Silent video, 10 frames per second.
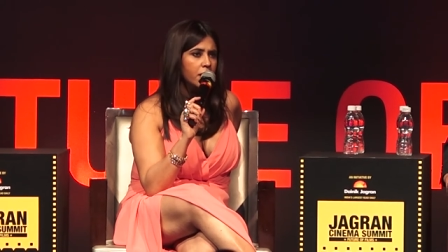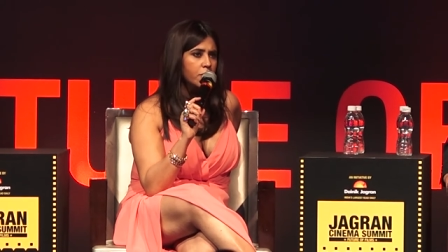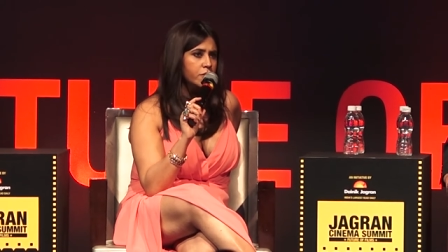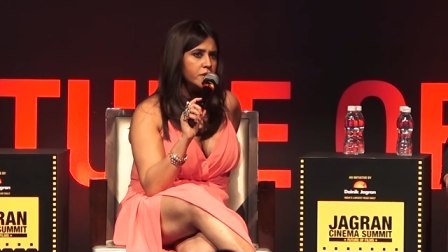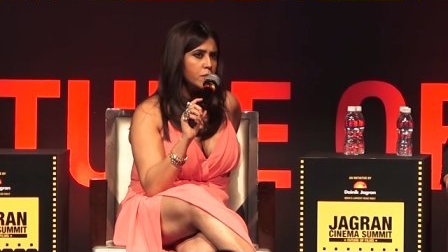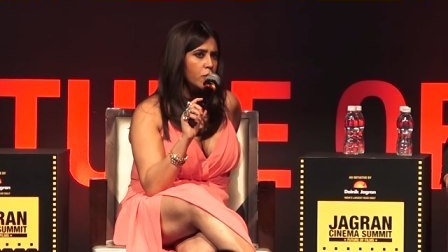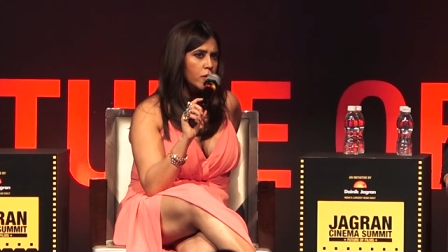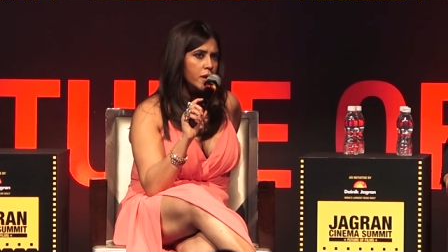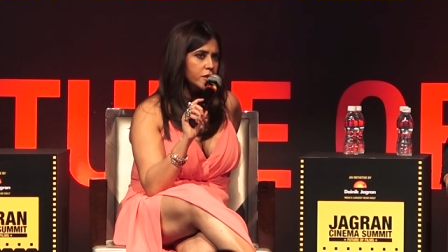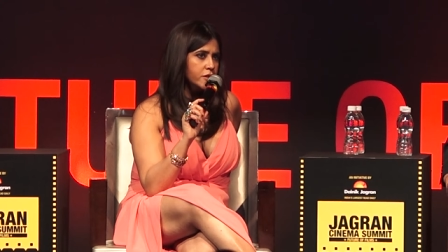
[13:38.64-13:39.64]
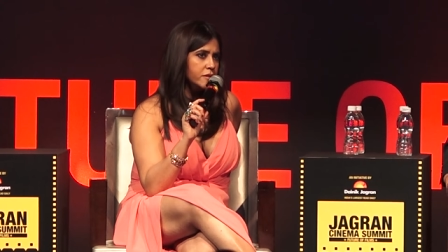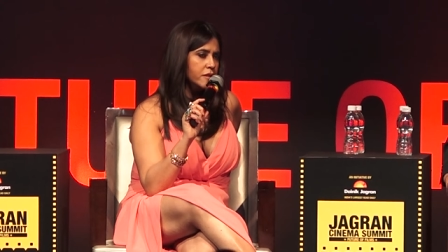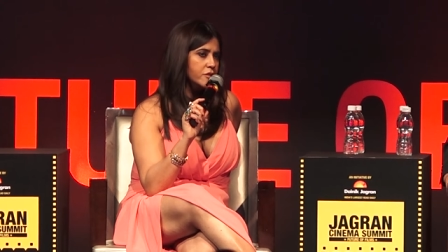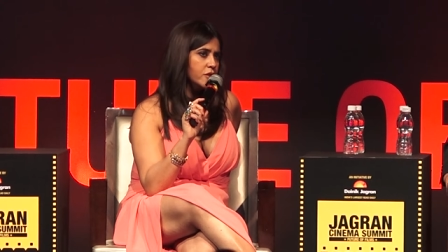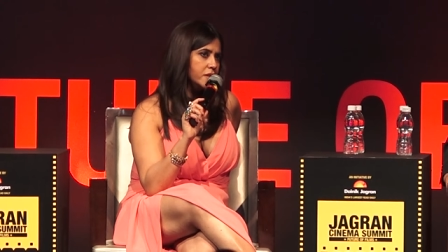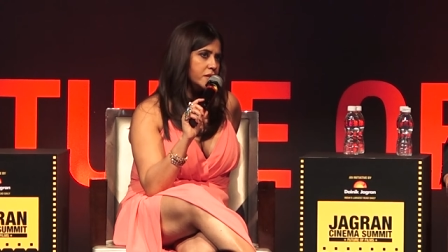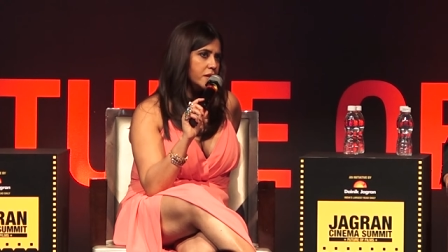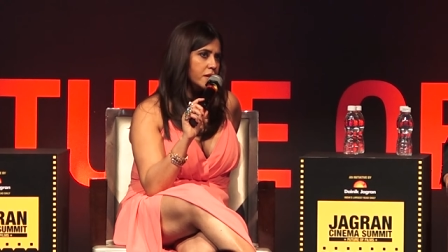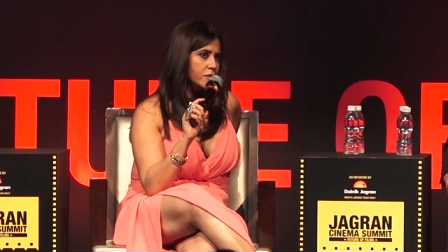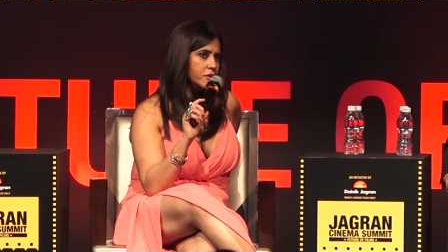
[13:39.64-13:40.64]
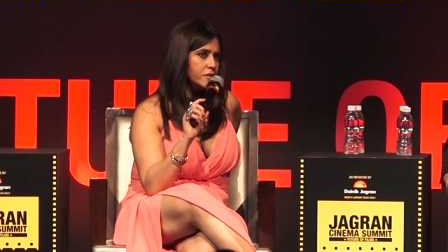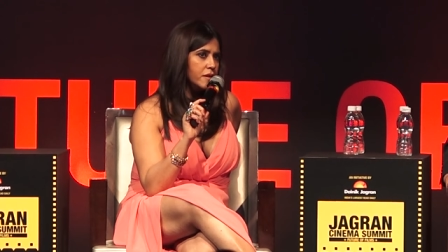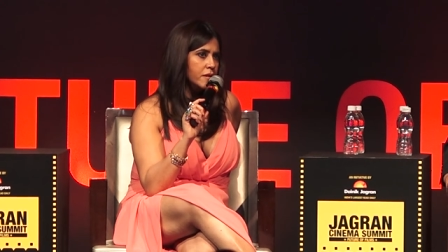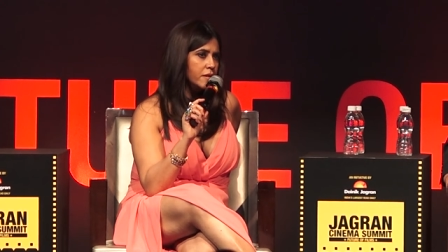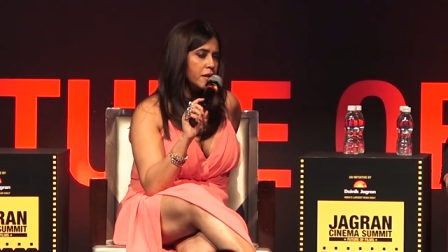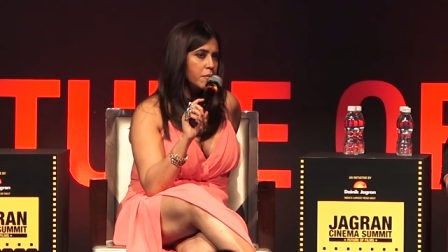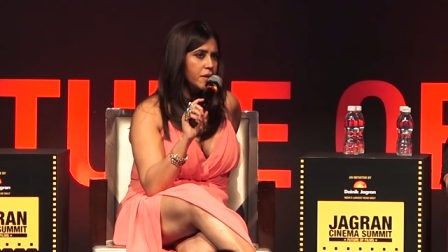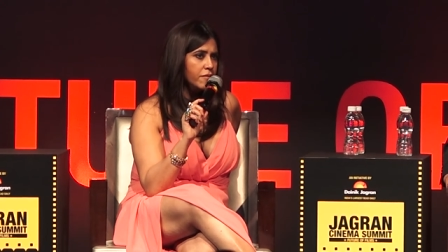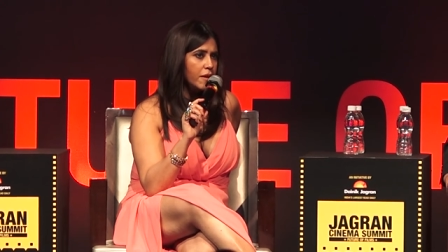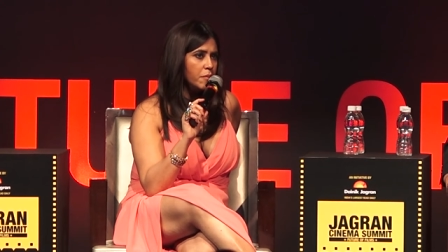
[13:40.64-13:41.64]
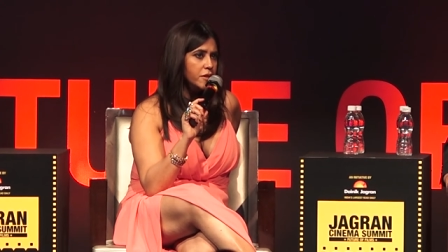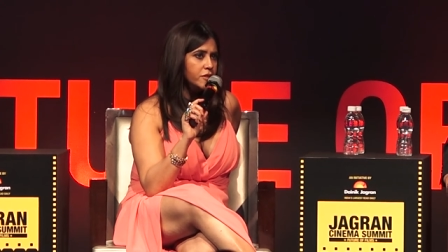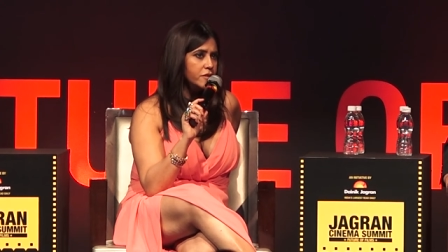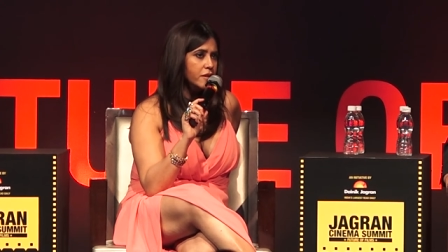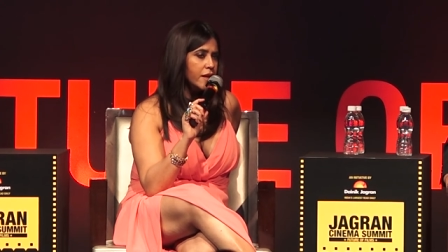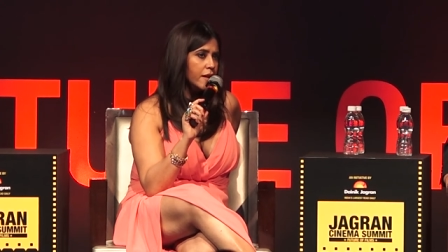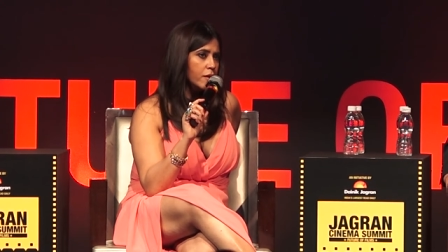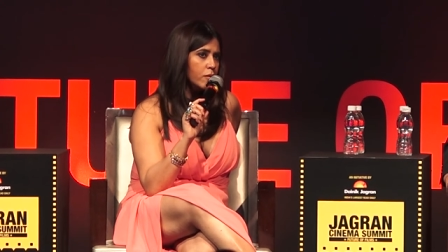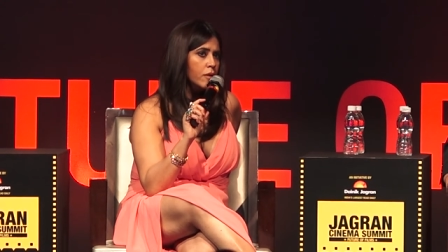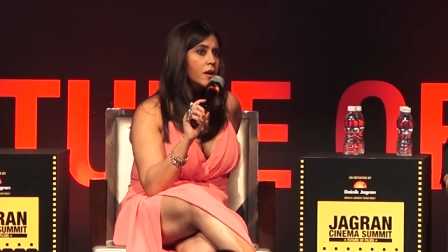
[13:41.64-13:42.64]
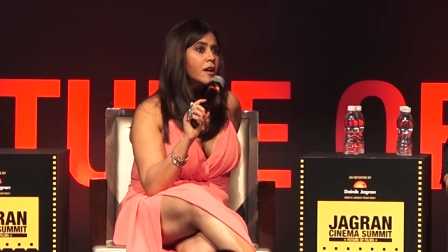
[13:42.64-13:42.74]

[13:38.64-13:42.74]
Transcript: you see Mona, she's done See now she's done Ye Meri Family, she's done Kehne Ko.